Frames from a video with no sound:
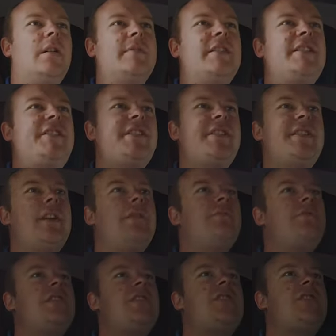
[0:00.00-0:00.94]
I mean, she's
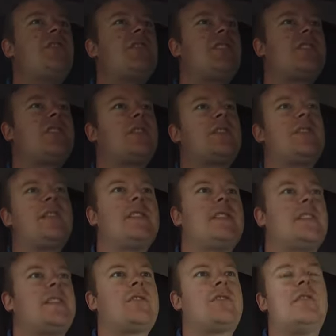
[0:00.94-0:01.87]
only just,
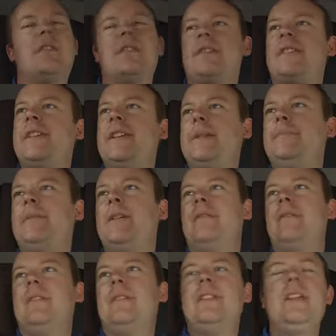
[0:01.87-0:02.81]
this is quite a steep
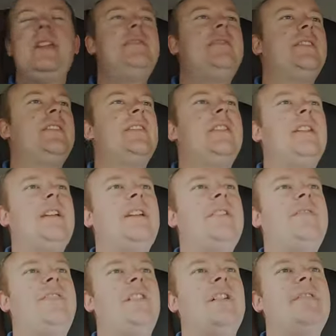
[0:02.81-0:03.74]
hill, and even
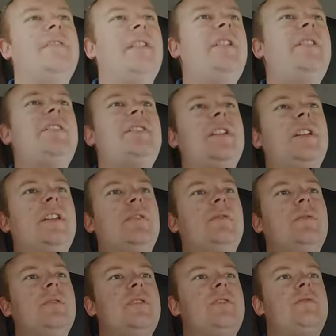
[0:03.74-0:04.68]
the 580
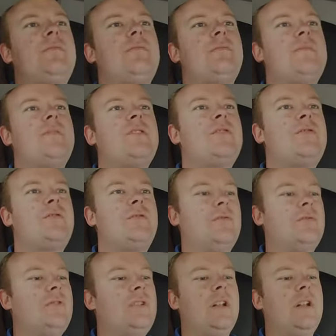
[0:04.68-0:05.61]
would,
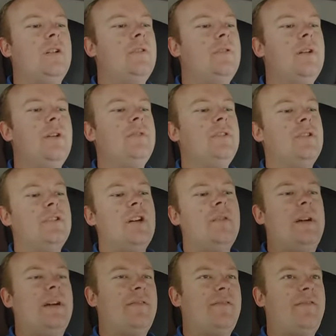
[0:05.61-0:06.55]
you know, only do
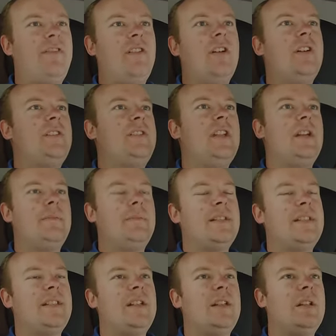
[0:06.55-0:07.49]
about 30 at
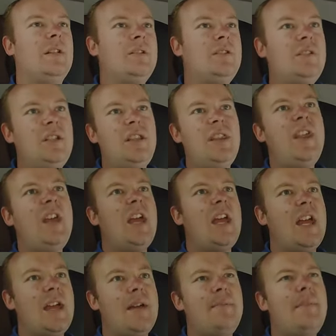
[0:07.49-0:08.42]
this hill,
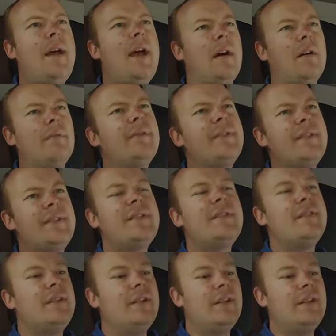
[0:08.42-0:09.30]
Thereabouts,